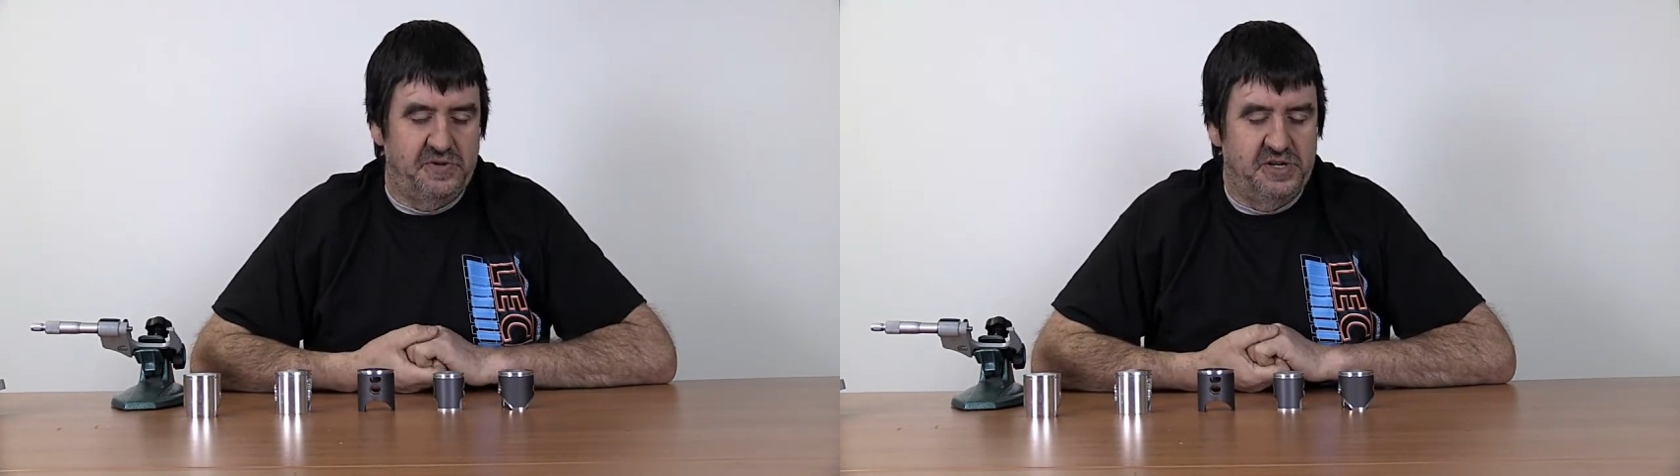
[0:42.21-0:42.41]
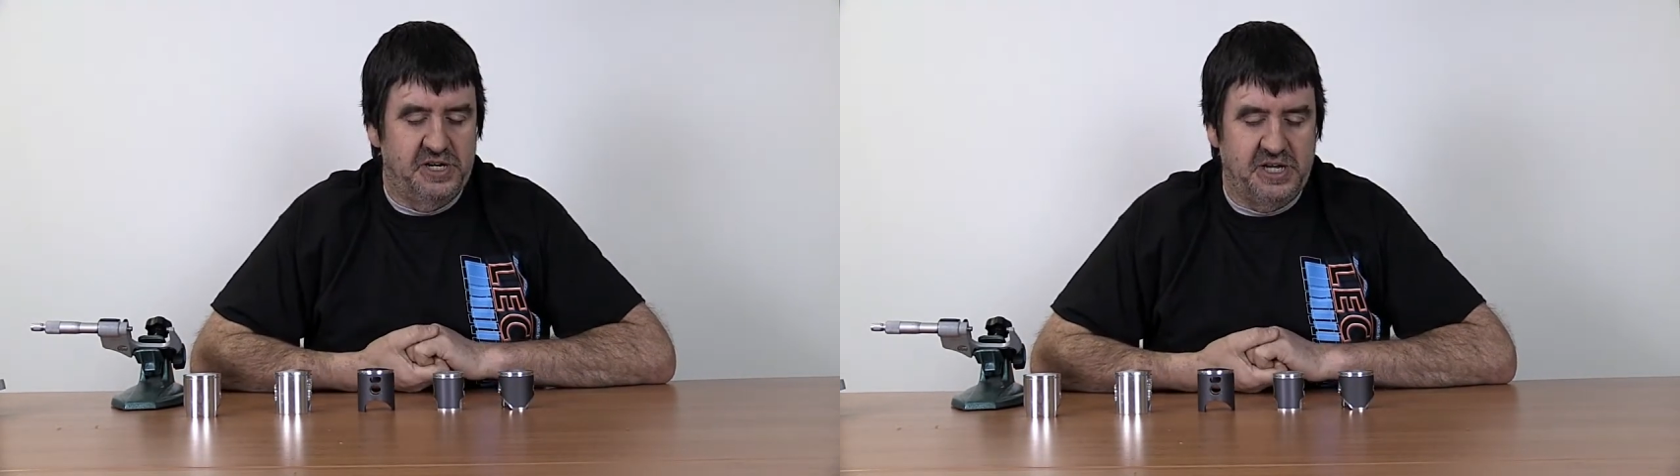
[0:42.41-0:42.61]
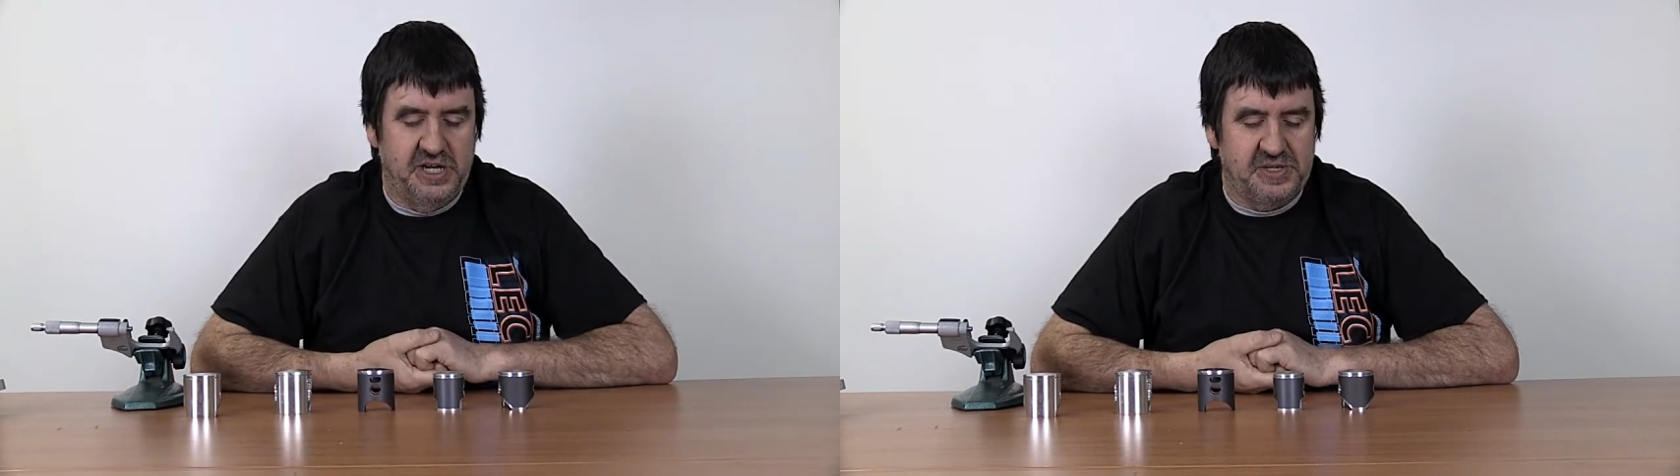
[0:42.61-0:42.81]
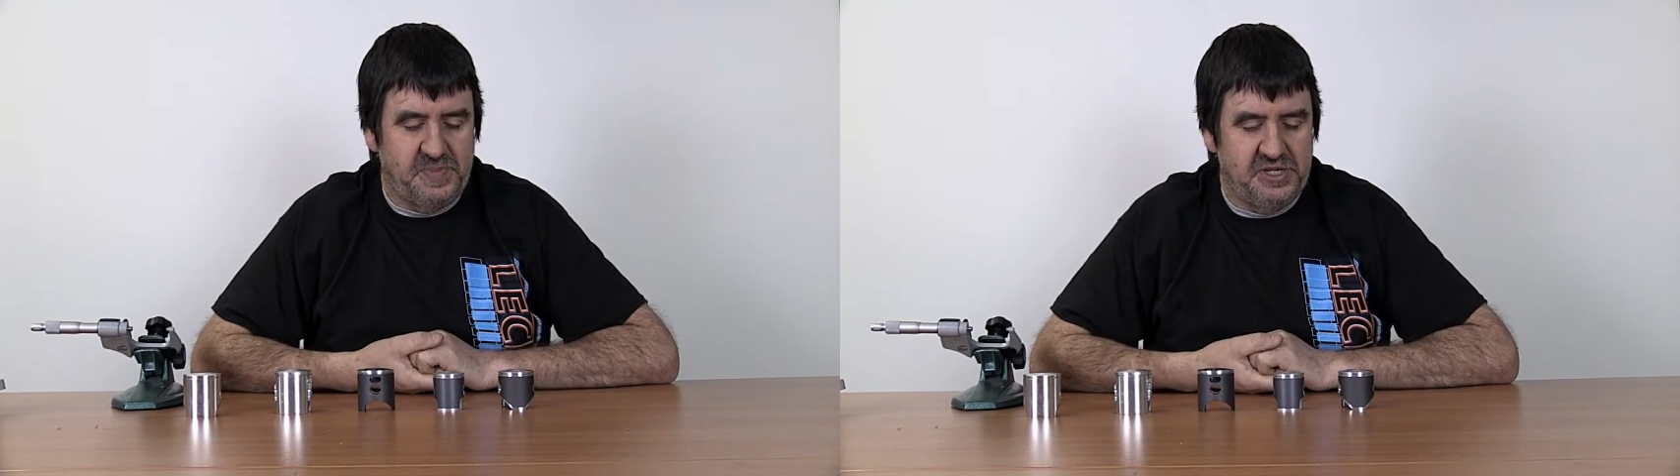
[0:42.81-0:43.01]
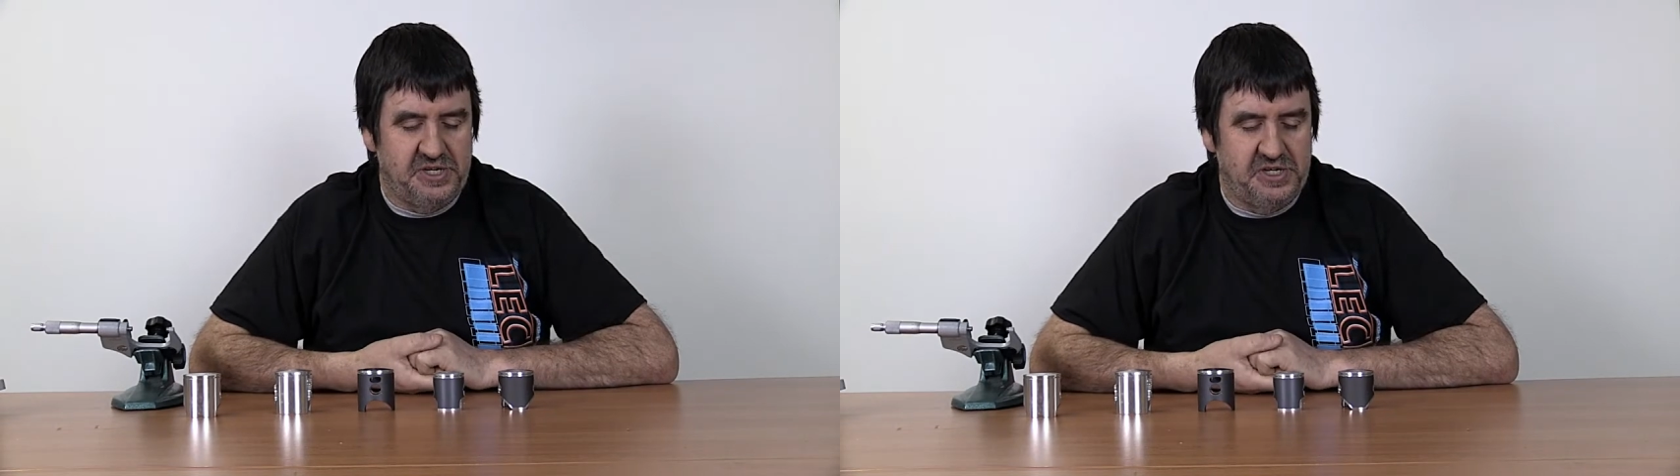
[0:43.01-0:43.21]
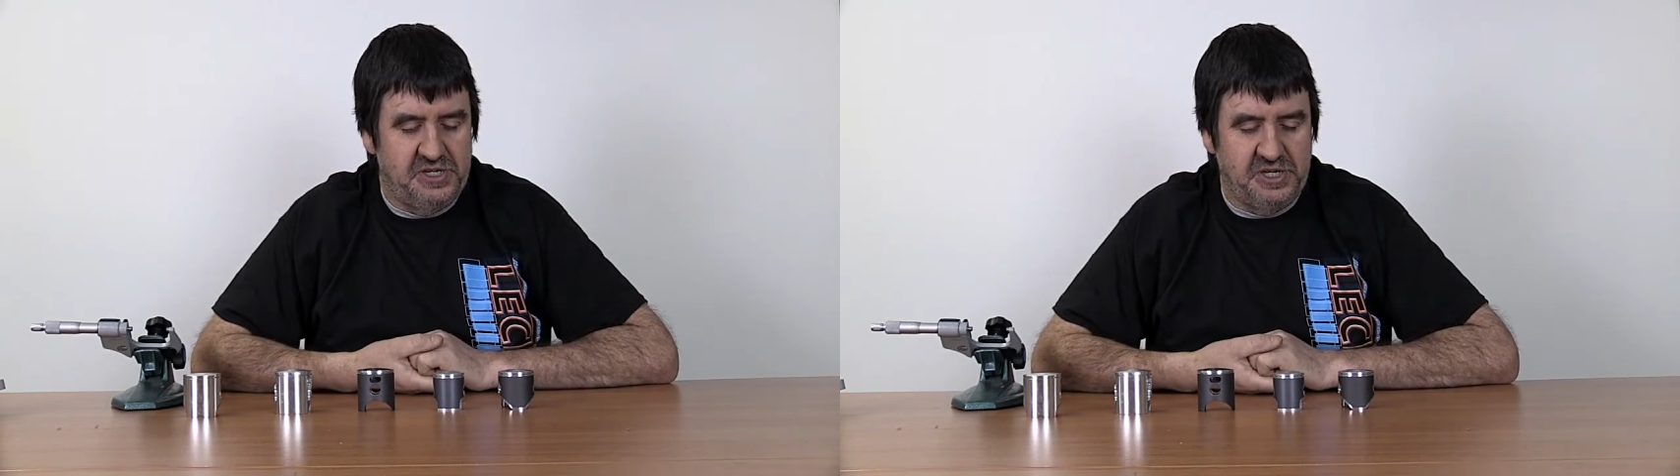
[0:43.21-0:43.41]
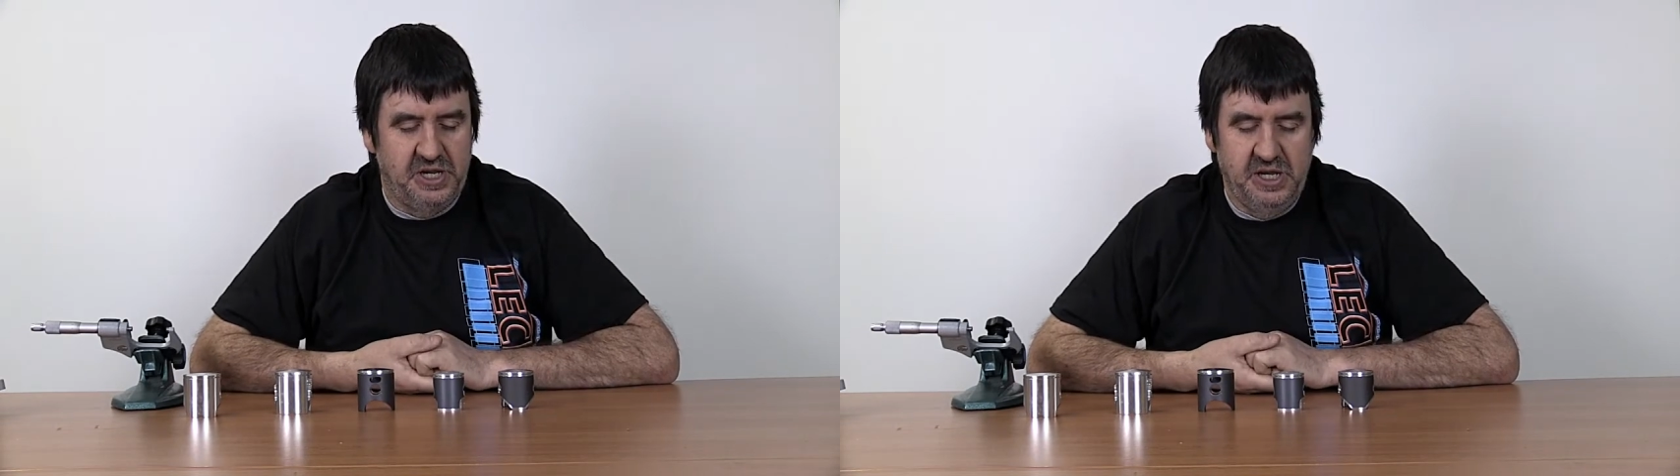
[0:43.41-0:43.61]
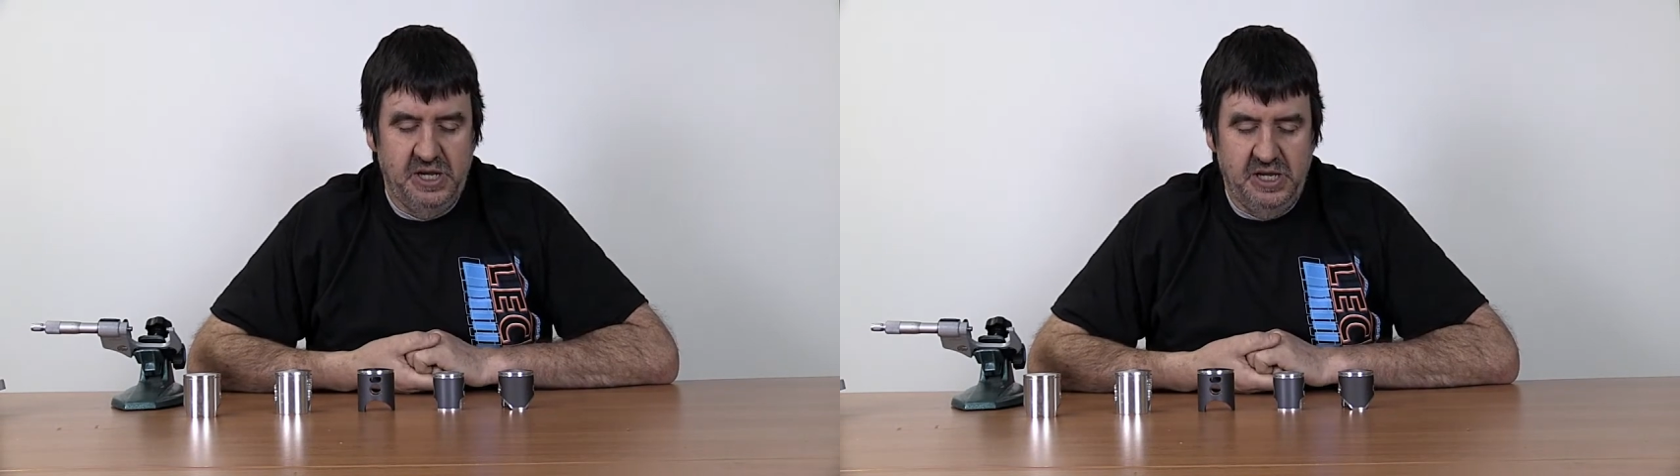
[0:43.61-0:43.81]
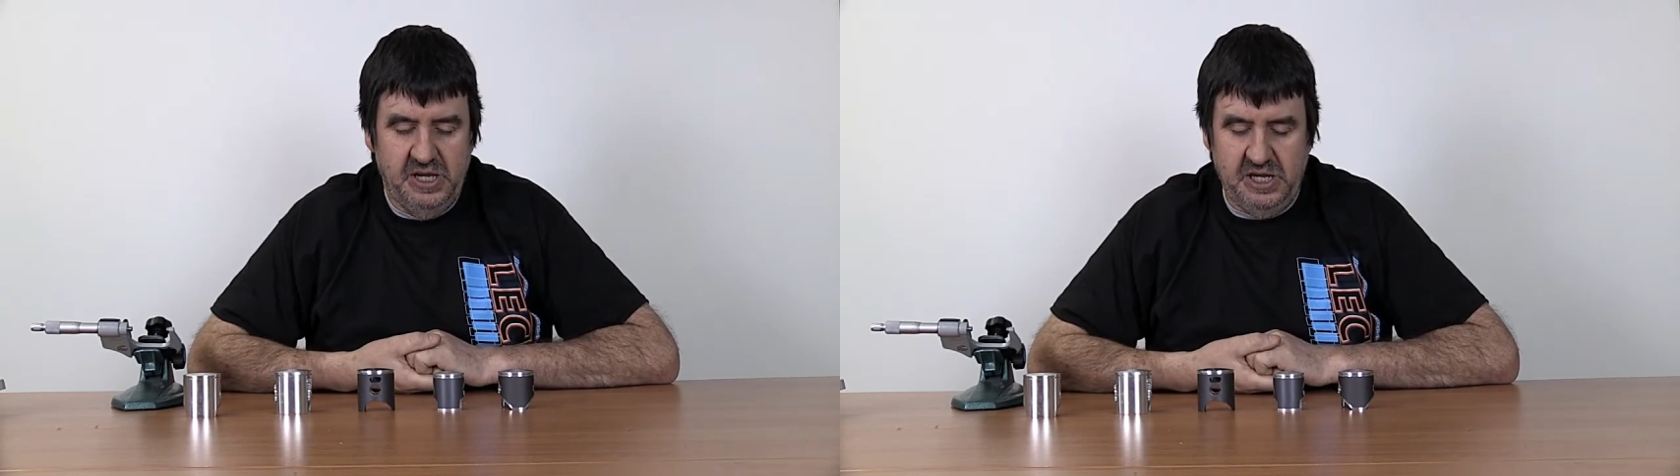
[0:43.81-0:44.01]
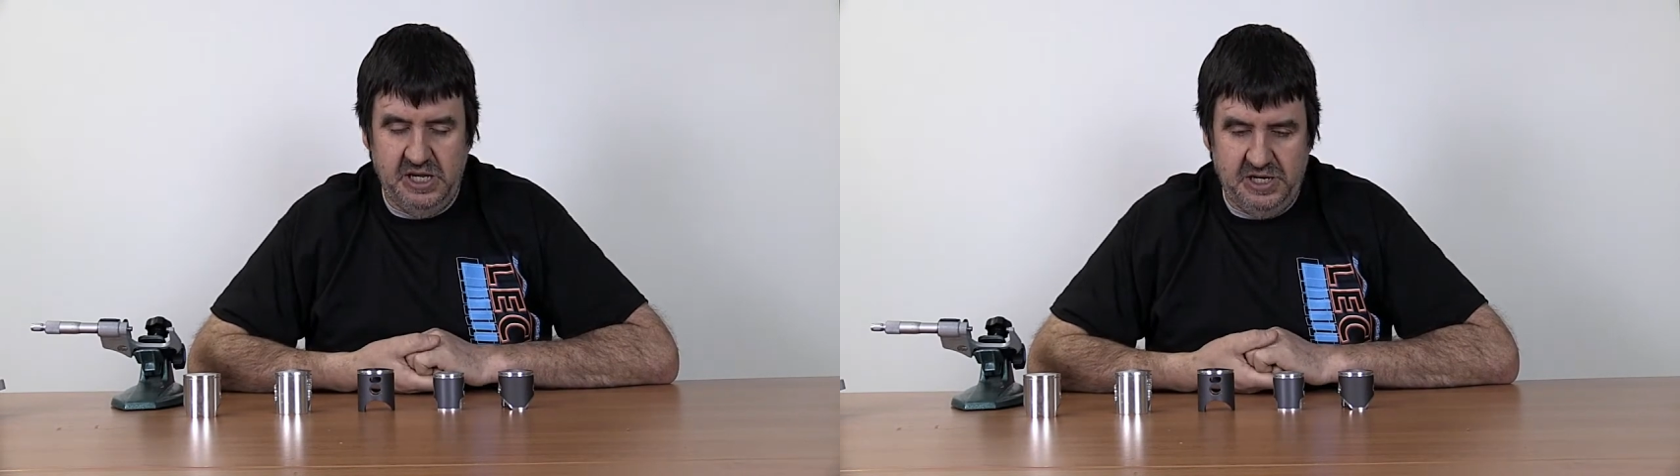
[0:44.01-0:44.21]
running cast pistons
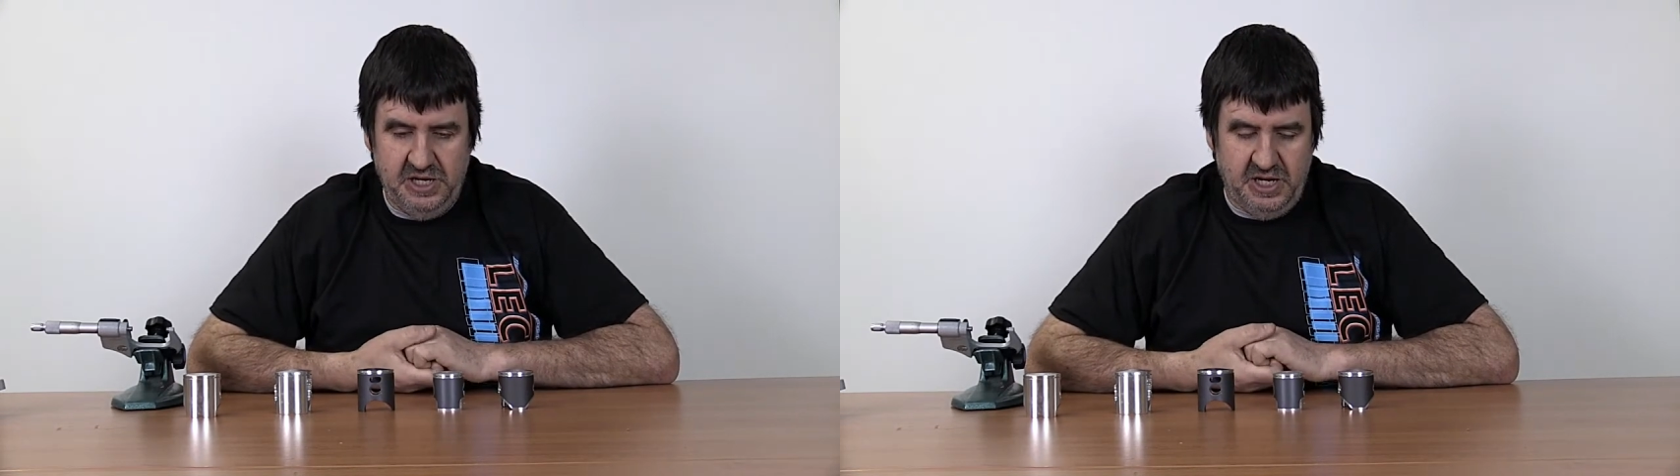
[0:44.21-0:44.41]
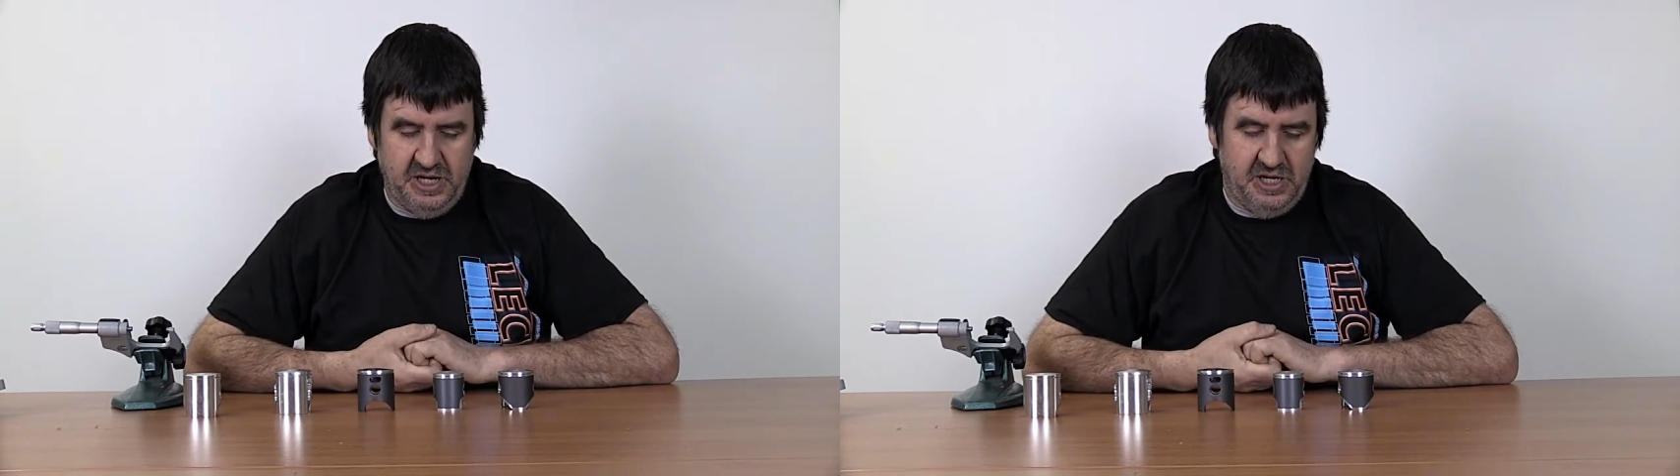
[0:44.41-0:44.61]
in